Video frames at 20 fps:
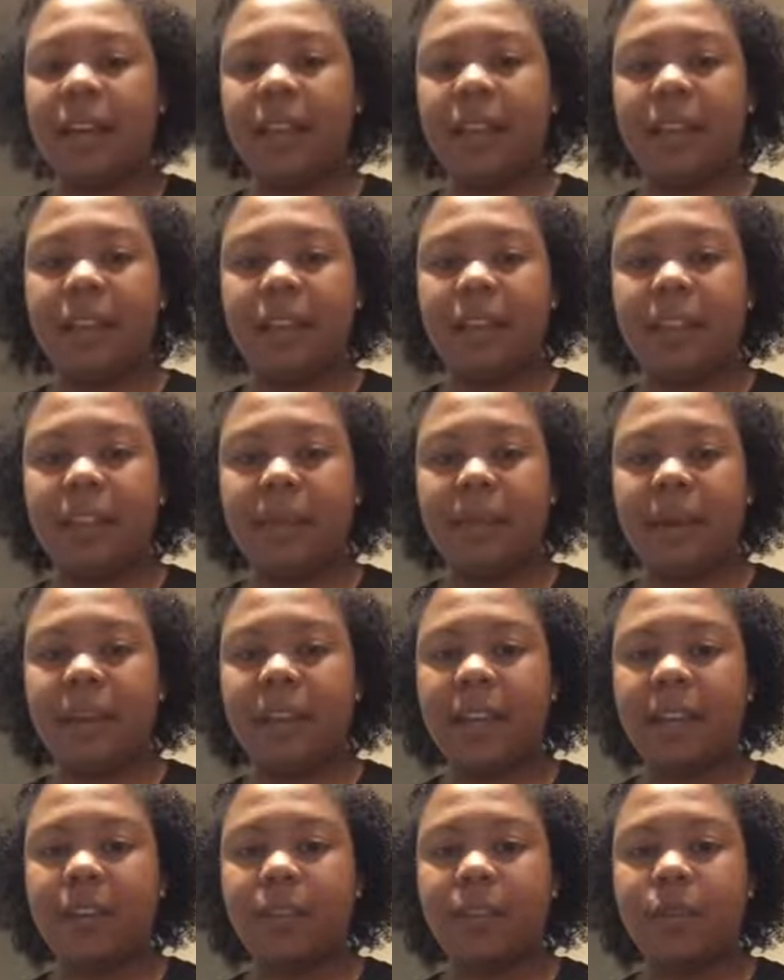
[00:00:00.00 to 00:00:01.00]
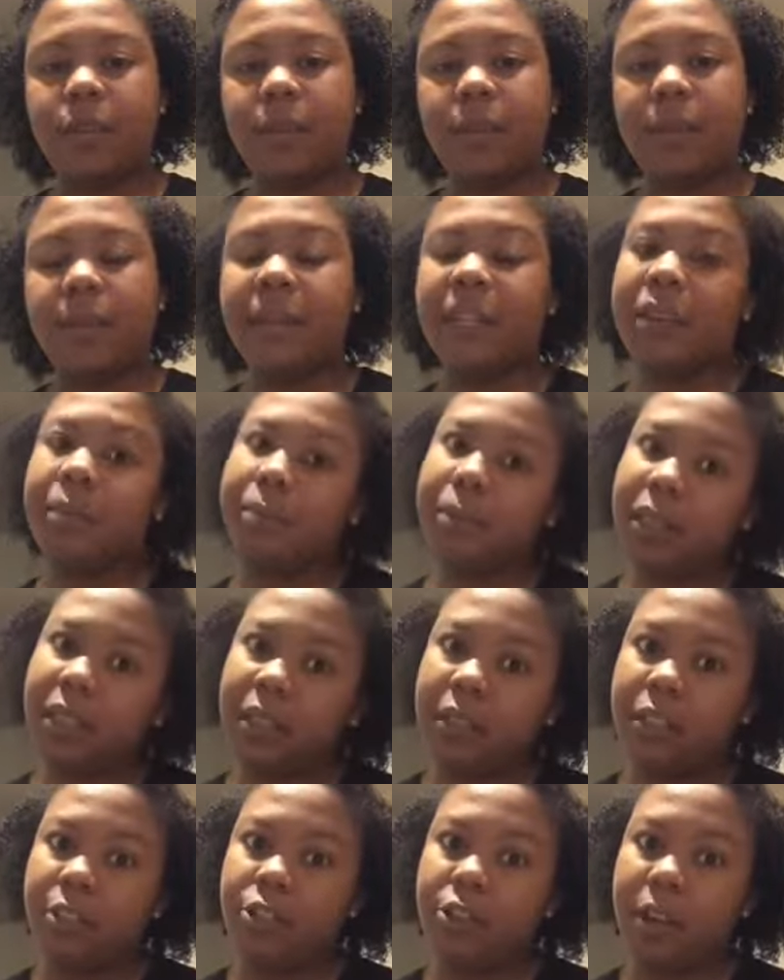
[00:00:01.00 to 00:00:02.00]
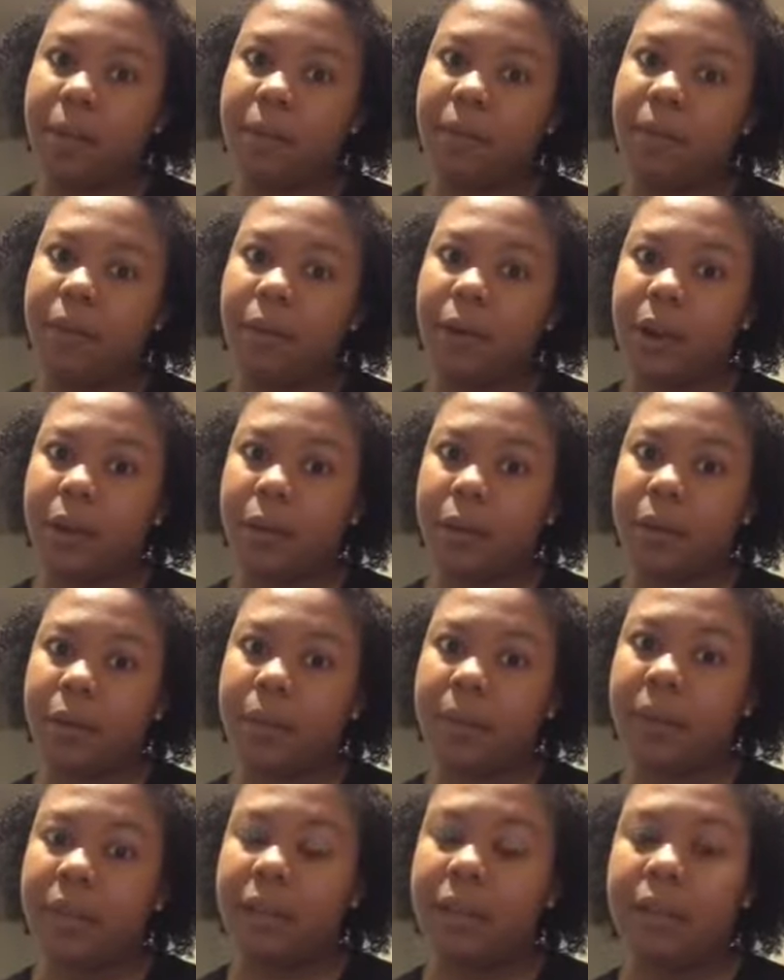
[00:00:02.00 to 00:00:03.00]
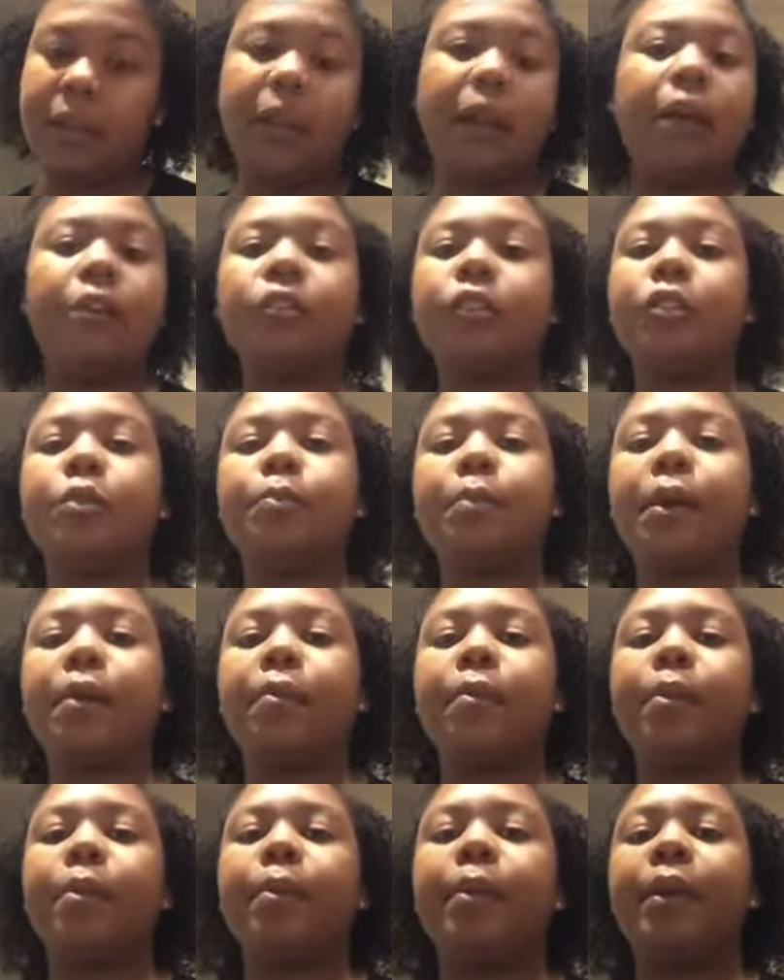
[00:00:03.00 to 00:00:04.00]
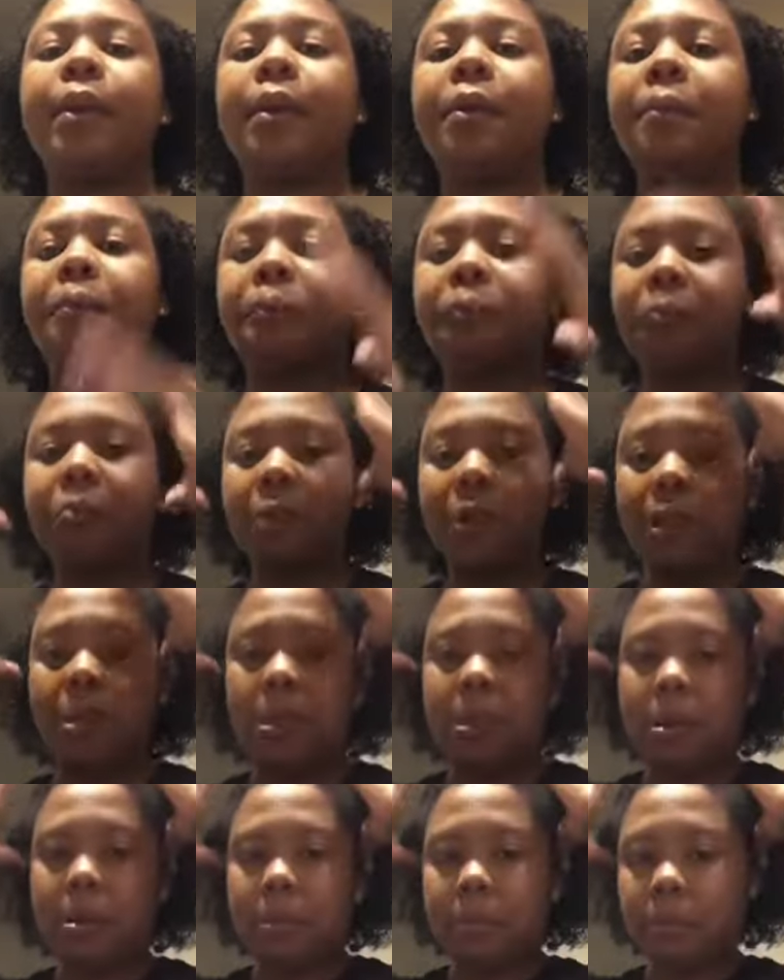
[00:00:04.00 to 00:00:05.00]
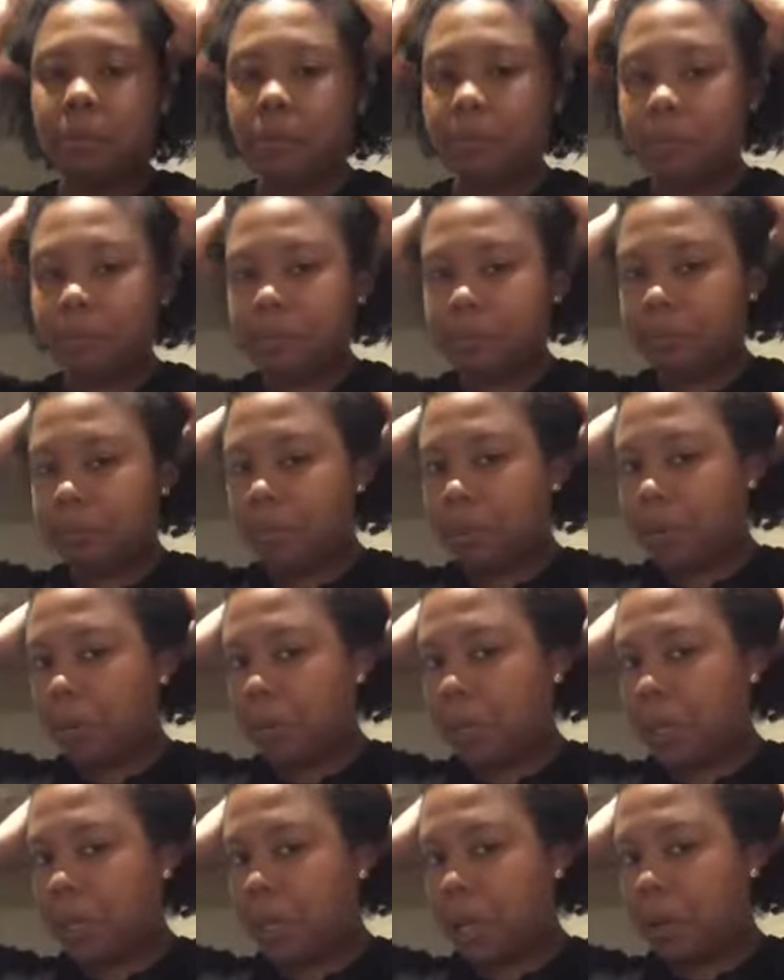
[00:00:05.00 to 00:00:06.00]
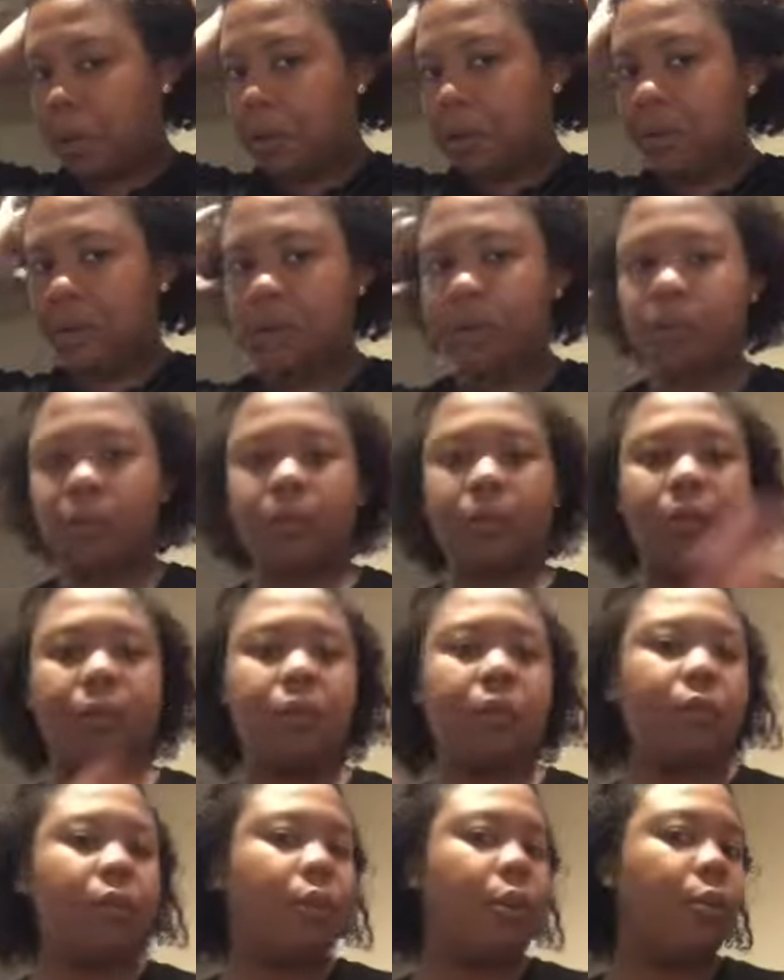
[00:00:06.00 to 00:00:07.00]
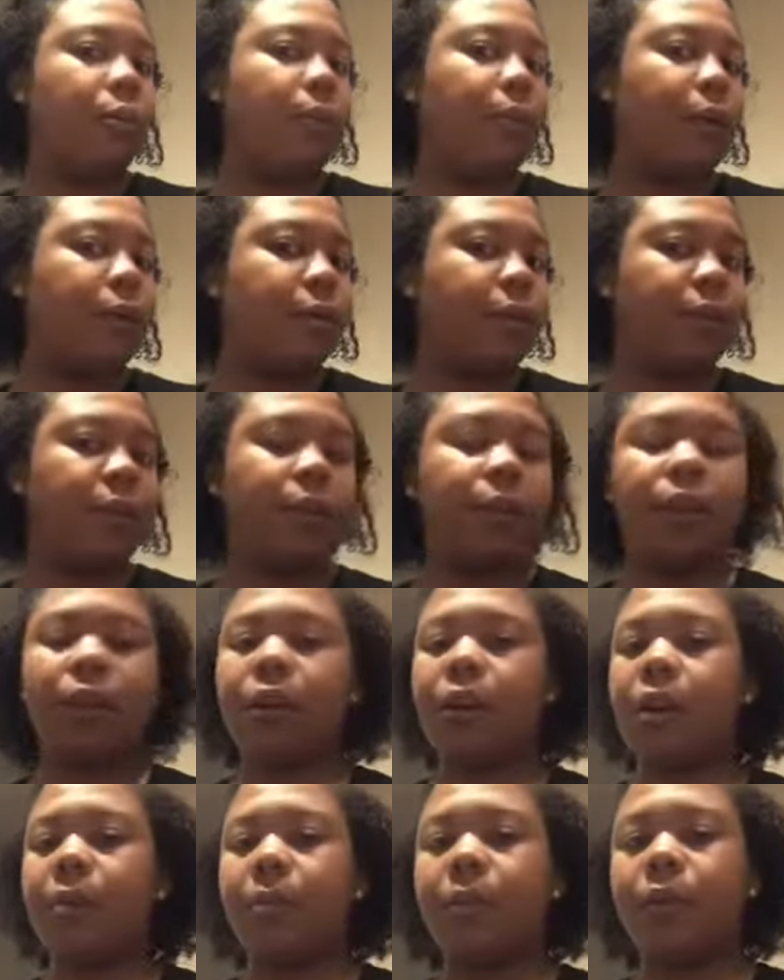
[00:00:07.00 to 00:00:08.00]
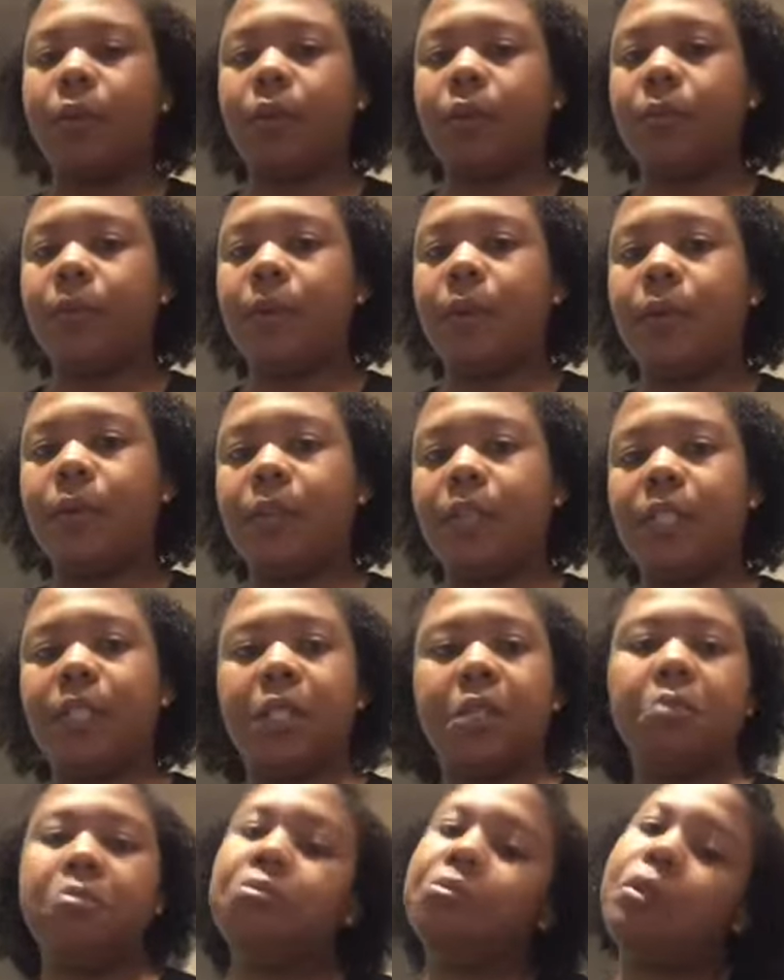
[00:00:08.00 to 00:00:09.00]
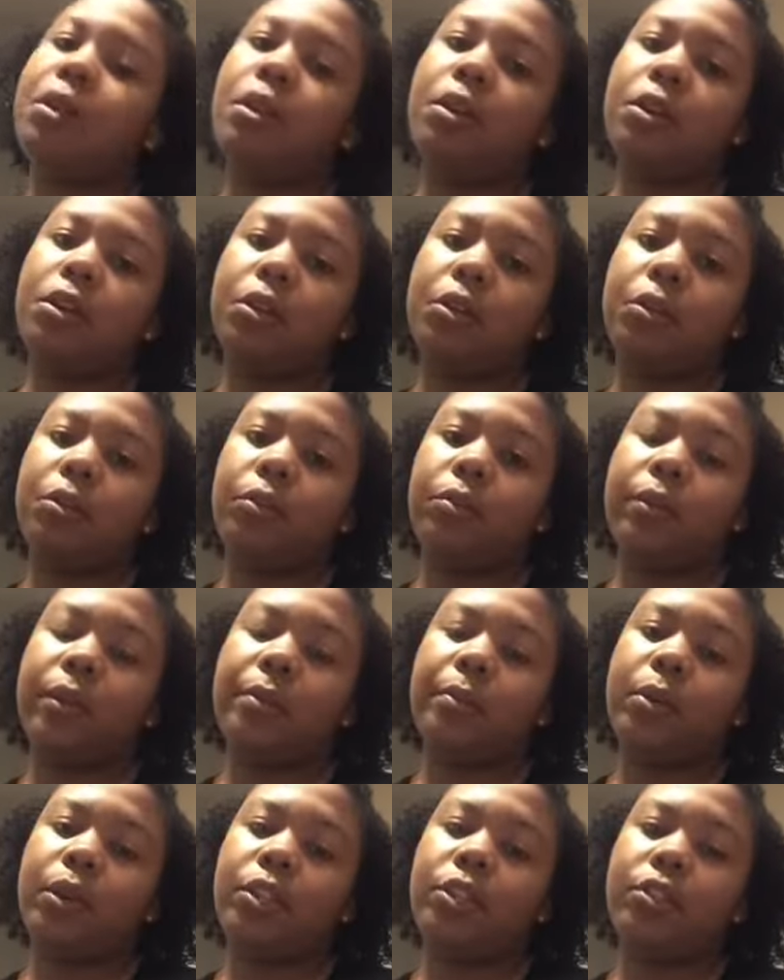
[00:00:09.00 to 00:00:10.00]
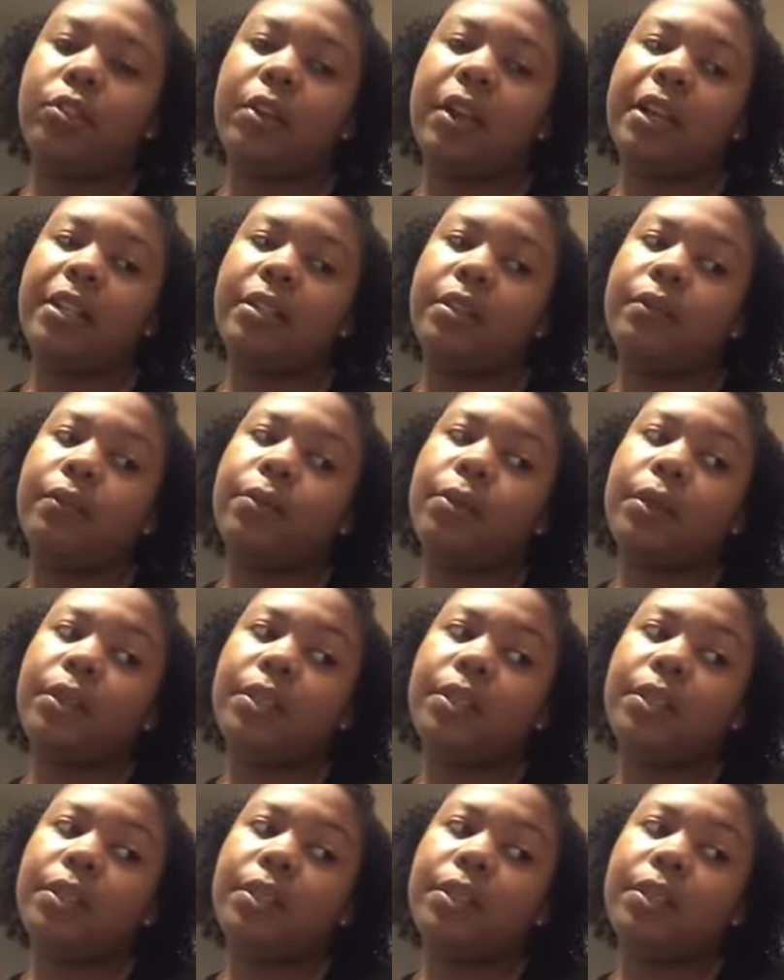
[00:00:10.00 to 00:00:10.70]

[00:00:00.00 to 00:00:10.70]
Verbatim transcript: I think that my hair is going to be completely dry before I go to bed, and then I'll just probably pull it down into a low pony or a couple low ponies and re-moisturize it for